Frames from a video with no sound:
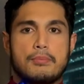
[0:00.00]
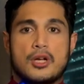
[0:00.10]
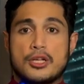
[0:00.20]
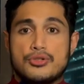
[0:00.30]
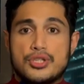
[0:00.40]

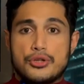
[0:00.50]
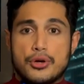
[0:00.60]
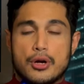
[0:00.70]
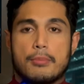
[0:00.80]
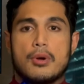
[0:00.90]
countries in
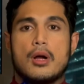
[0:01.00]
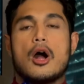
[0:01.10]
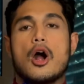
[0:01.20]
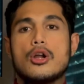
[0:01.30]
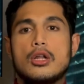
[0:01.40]
Europe,
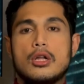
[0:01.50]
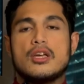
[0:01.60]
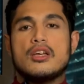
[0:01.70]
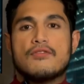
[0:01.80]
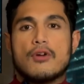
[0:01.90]
are
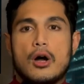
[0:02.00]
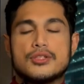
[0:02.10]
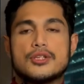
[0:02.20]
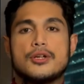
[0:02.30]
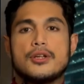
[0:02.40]
looking for
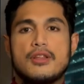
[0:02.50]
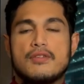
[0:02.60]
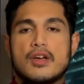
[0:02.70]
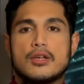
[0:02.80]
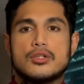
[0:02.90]
alternative
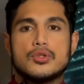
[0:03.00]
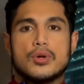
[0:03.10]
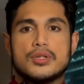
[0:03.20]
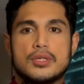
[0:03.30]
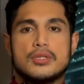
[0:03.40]

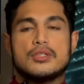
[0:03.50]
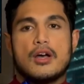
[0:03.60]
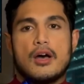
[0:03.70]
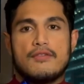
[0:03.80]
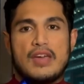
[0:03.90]
sources
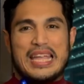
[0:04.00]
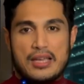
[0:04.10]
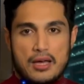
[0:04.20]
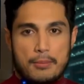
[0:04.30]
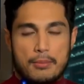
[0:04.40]
of
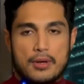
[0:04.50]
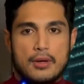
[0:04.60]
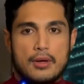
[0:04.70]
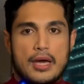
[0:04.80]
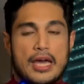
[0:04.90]
income.
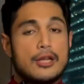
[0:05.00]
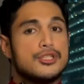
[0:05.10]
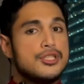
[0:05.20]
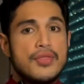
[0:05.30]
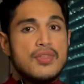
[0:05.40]
And there's
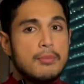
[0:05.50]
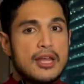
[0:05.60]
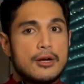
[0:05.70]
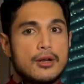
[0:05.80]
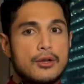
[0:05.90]
nothing
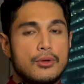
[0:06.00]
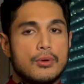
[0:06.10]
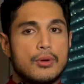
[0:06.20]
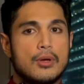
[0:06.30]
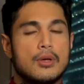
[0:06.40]
better to do
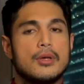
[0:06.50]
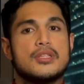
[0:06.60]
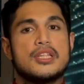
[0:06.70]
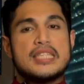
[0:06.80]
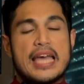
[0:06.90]

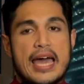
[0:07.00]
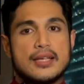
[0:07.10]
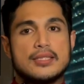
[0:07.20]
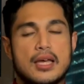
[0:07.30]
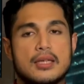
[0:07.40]
than to
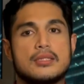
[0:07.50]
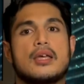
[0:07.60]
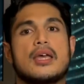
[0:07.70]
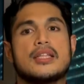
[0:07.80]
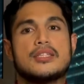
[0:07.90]
access
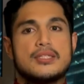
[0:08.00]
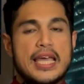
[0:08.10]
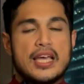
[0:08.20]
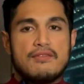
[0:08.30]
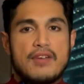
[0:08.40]
and to
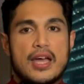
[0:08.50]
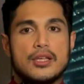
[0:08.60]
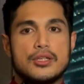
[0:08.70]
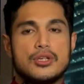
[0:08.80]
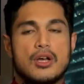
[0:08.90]
take
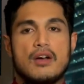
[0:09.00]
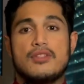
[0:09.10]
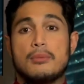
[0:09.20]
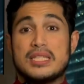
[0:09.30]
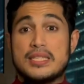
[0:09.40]
advantage of
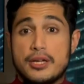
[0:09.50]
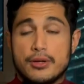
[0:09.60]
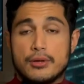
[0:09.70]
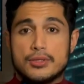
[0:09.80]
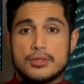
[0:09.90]
the
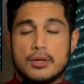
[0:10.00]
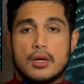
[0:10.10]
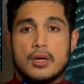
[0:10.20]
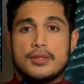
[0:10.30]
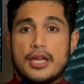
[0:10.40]
materials
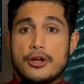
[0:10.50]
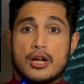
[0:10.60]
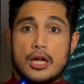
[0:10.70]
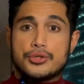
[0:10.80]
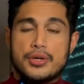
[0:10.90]
that your
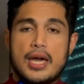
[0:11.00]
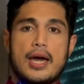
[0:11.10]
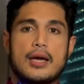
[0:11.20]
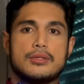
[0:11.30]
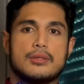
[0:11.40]
country
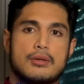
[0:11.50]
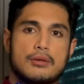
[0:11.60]
has.